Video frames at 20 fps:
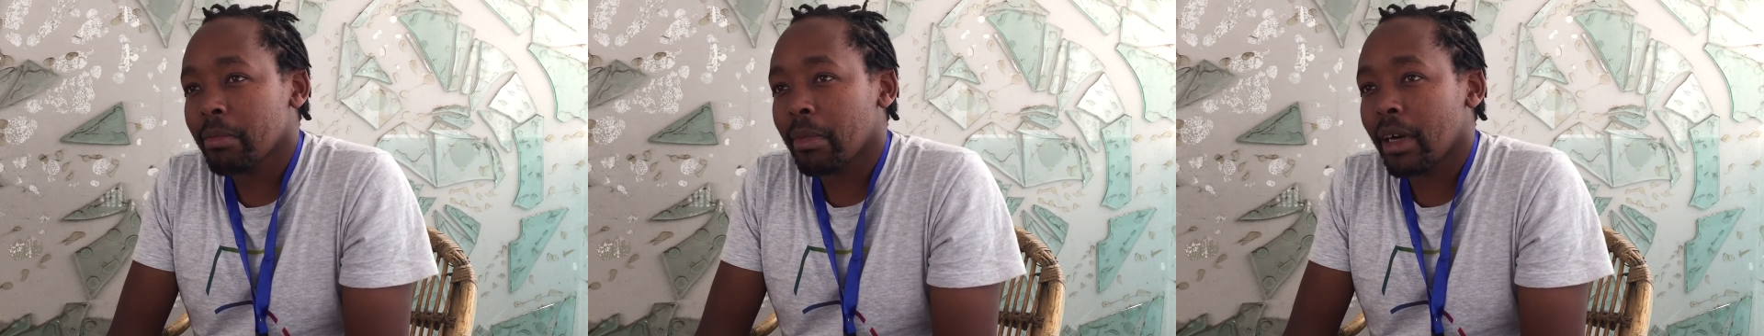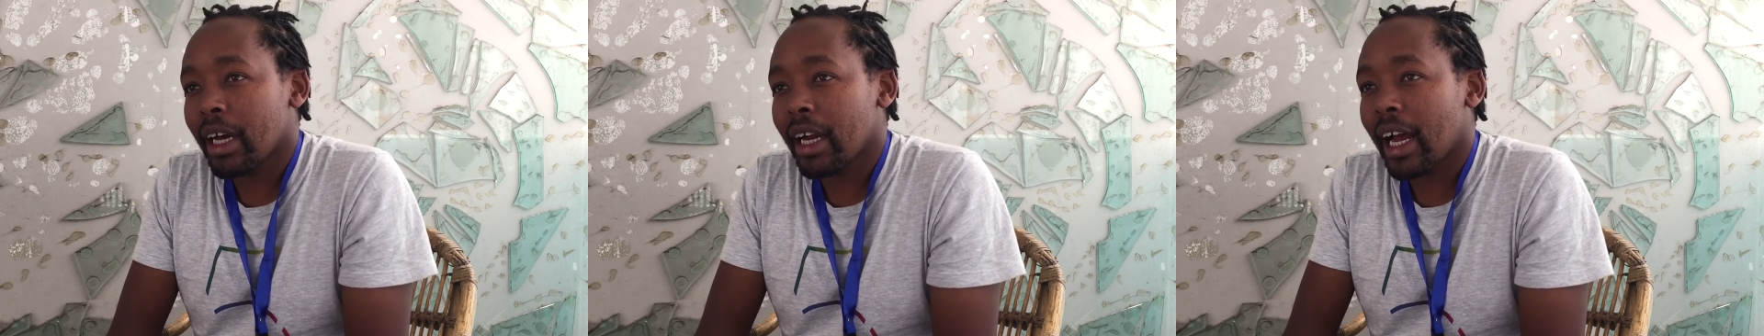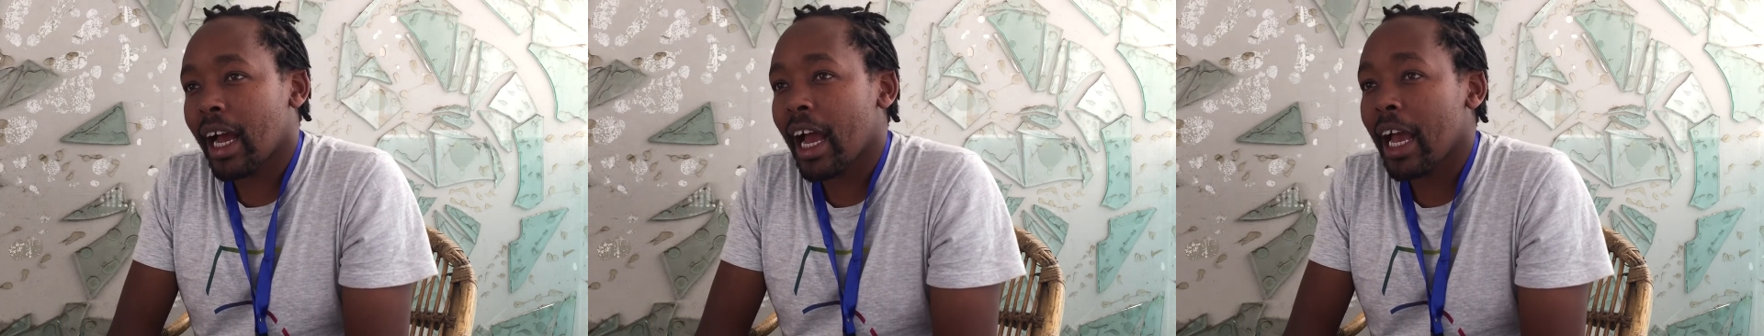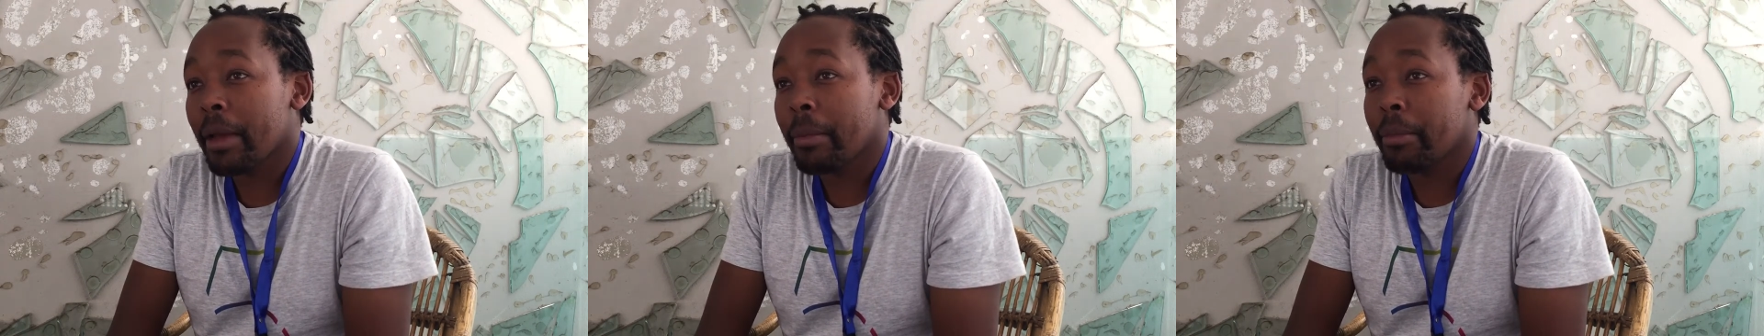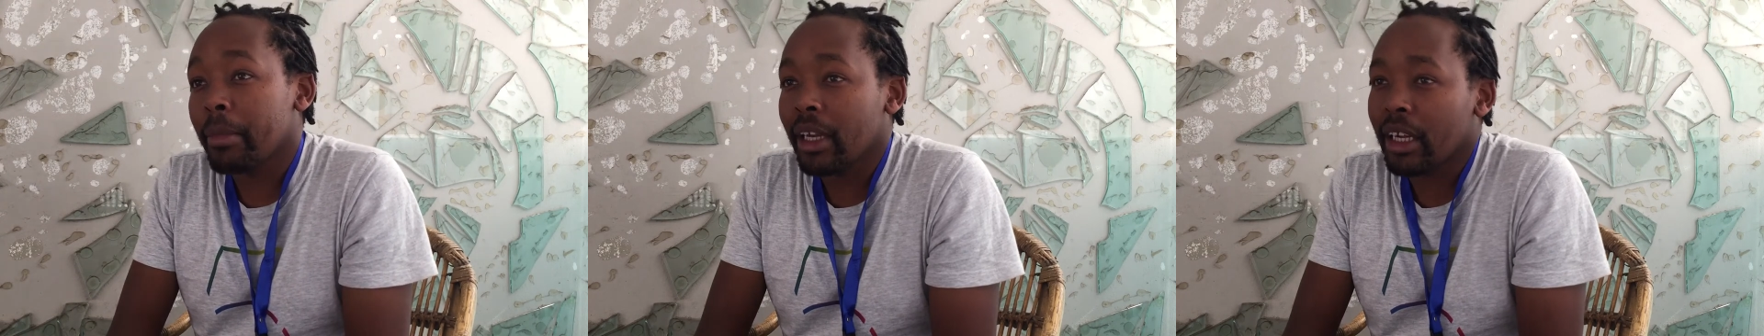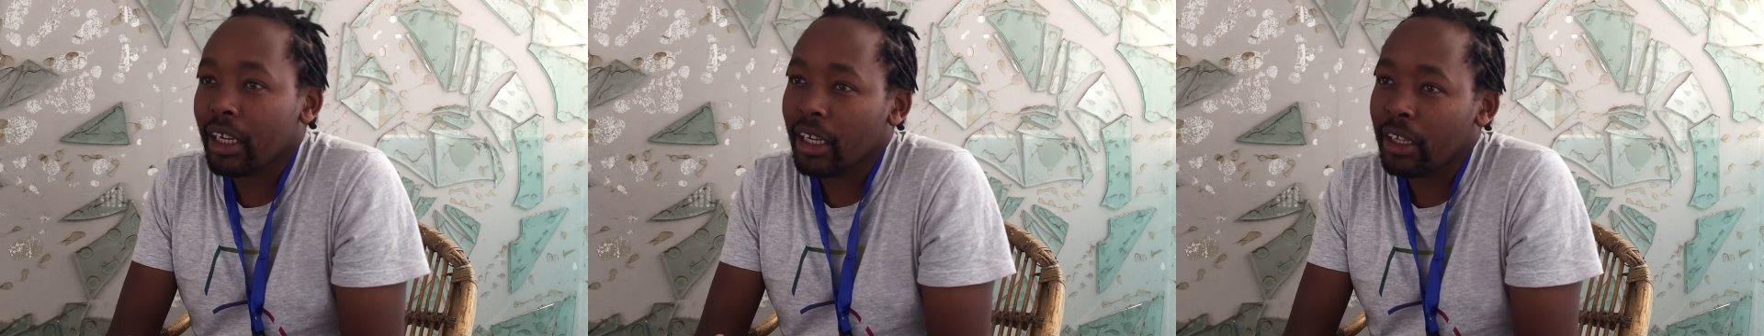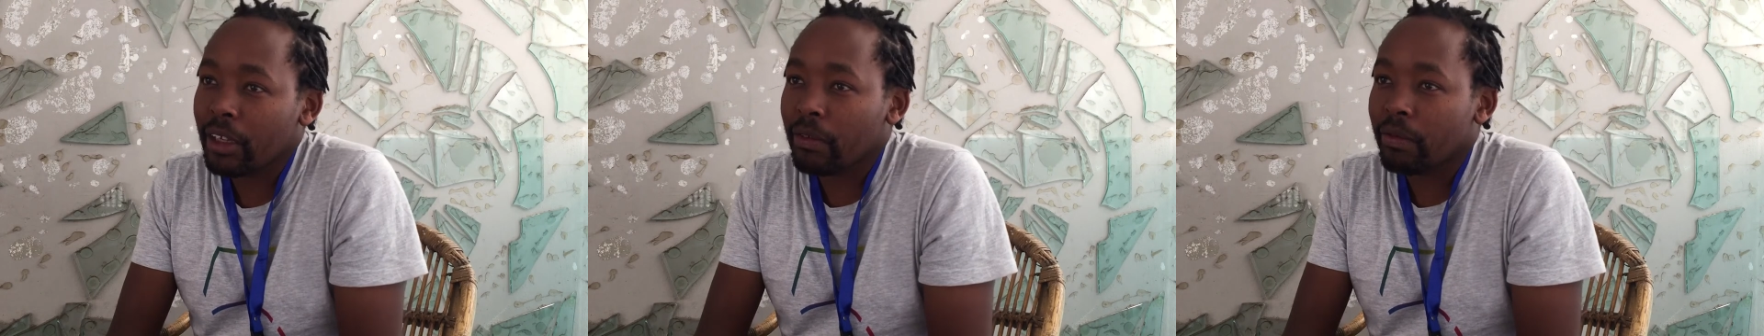but I
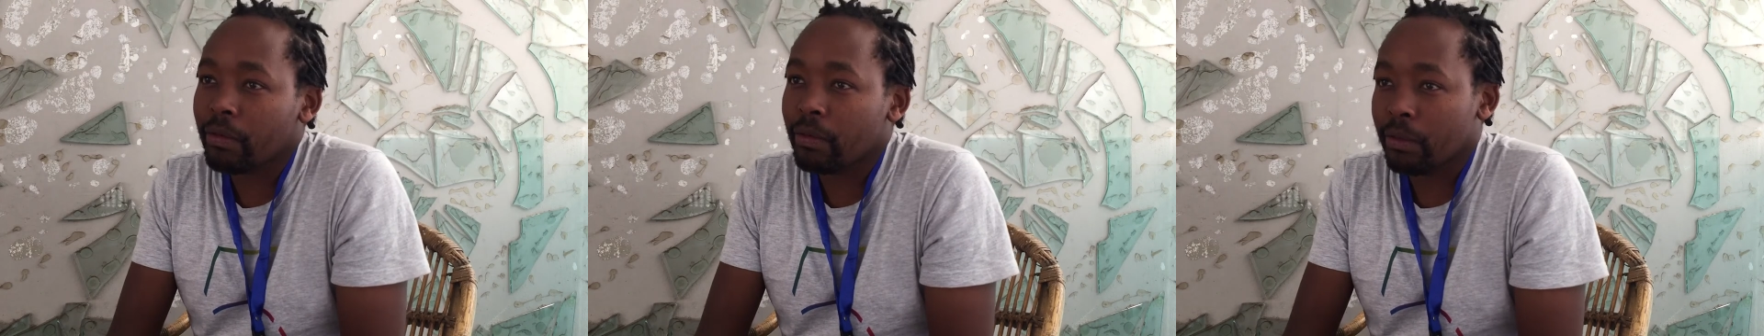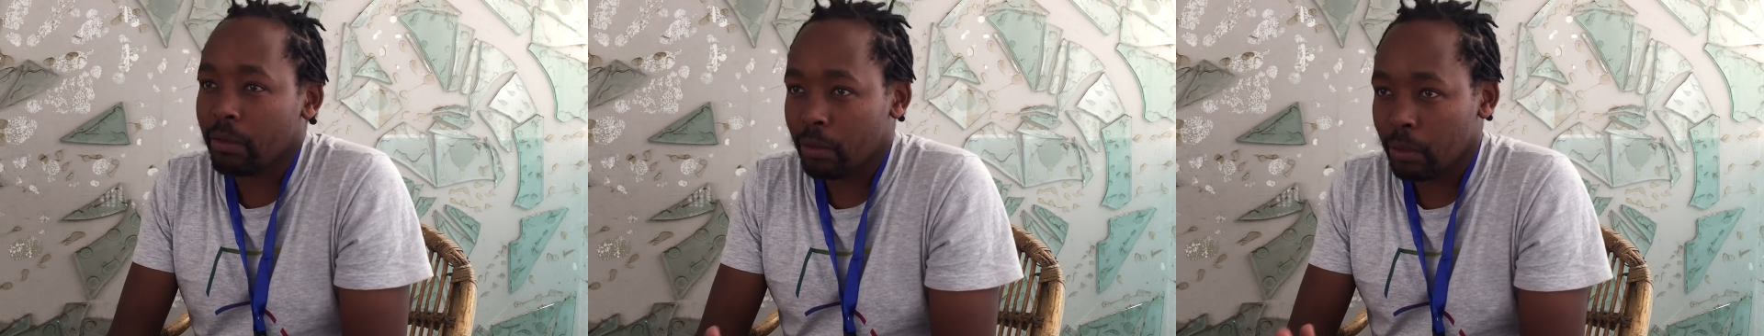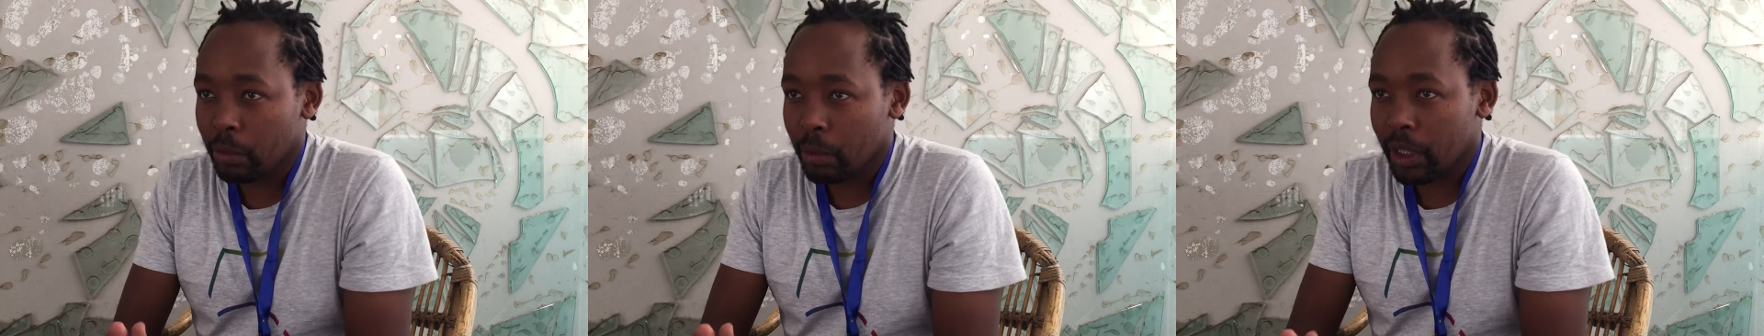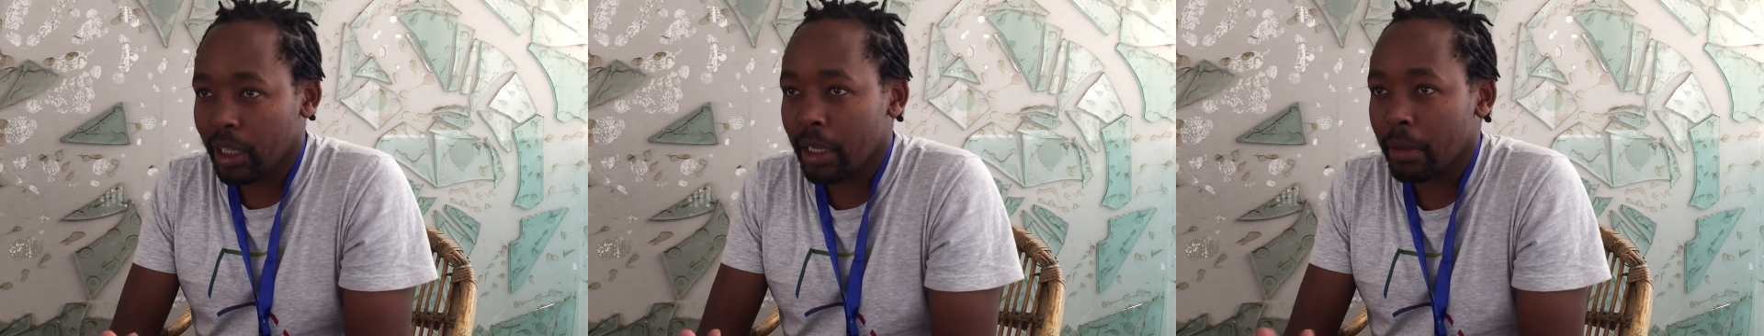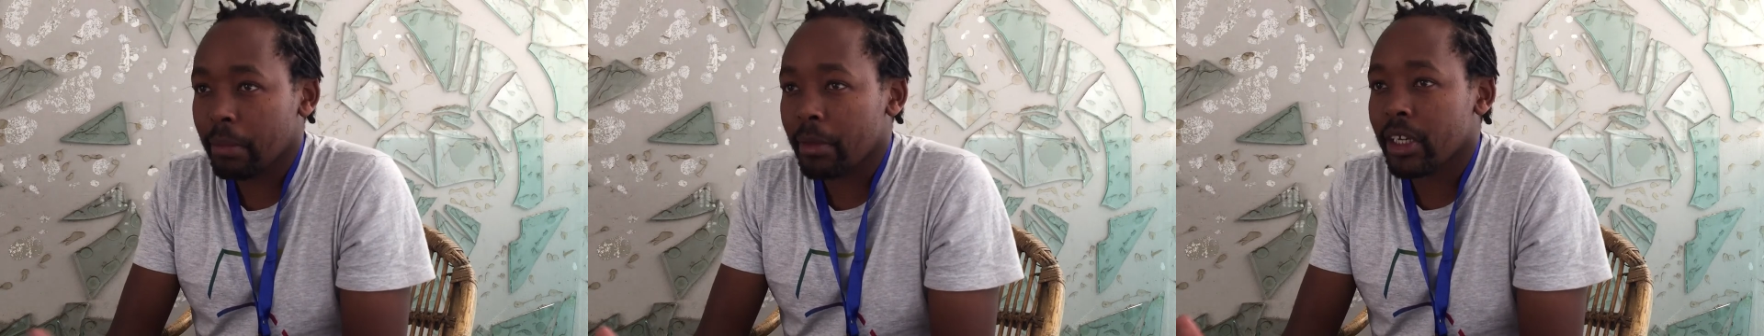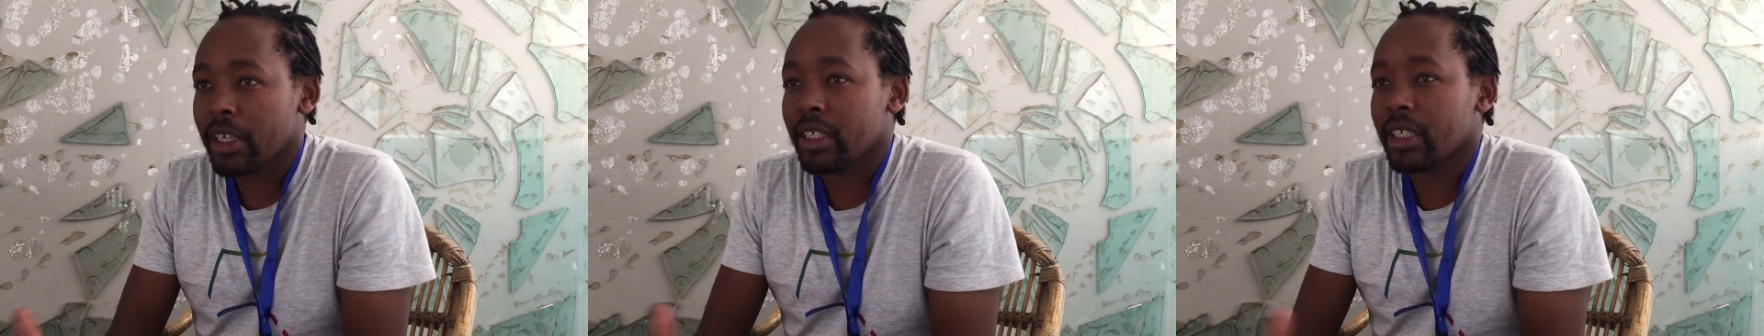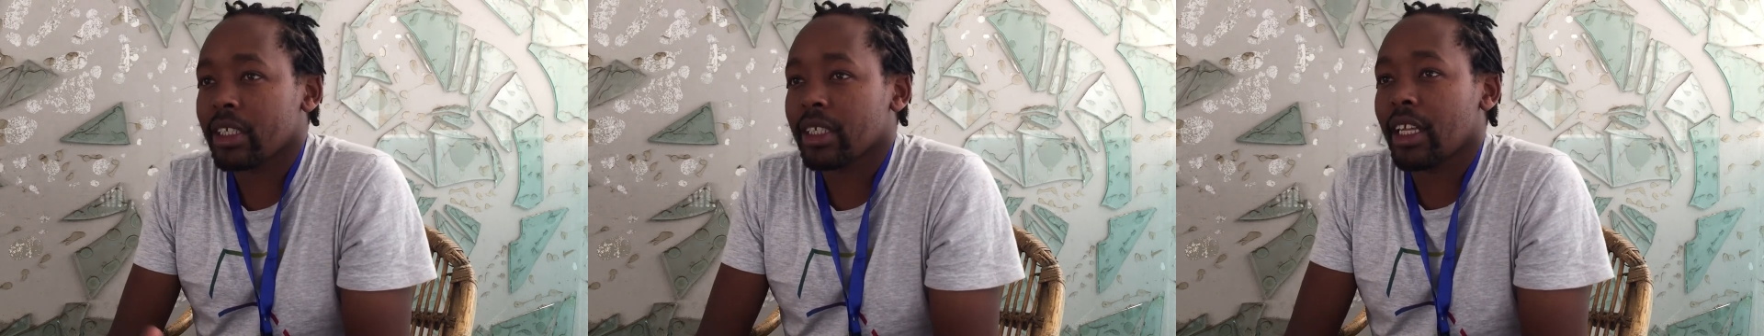believe with the
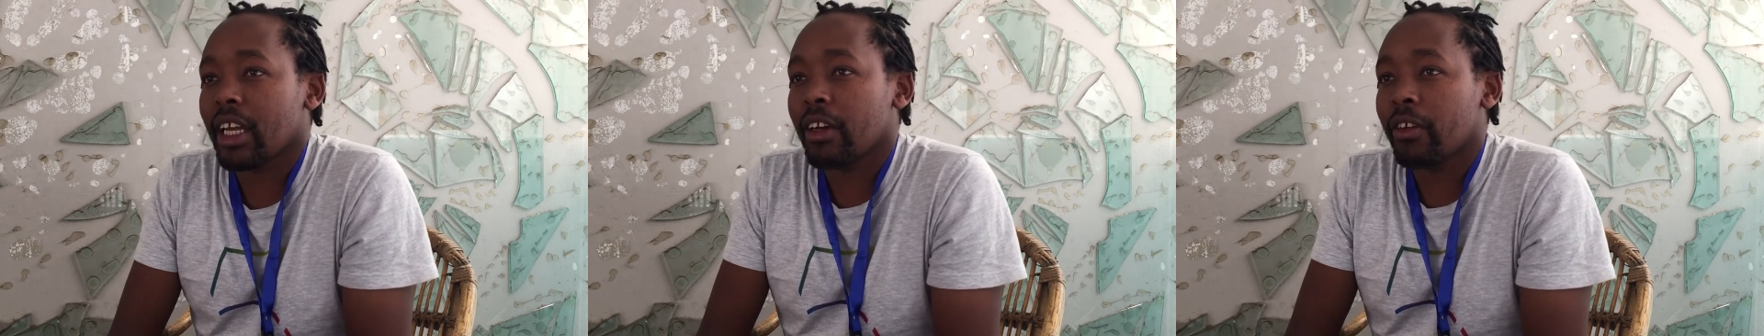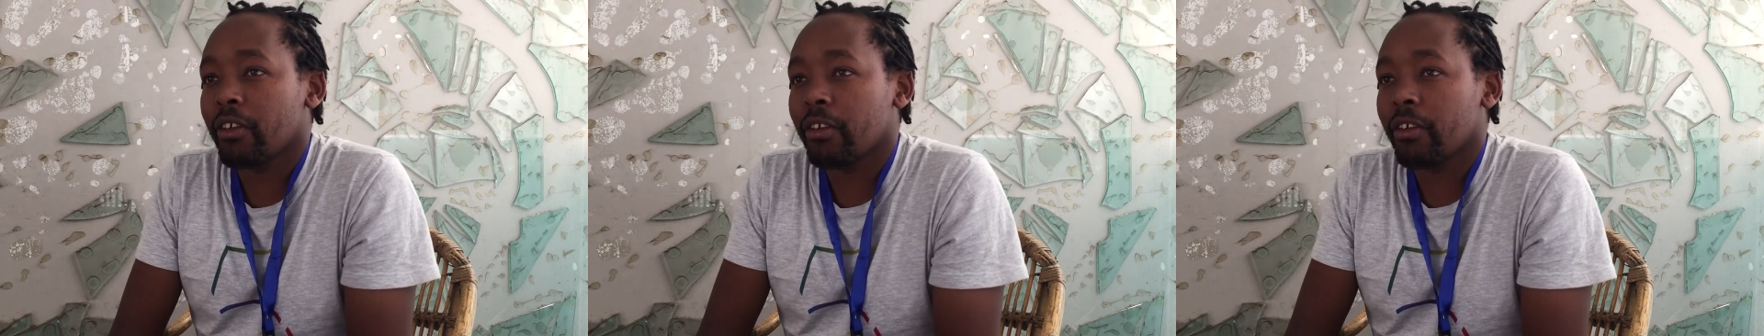measures that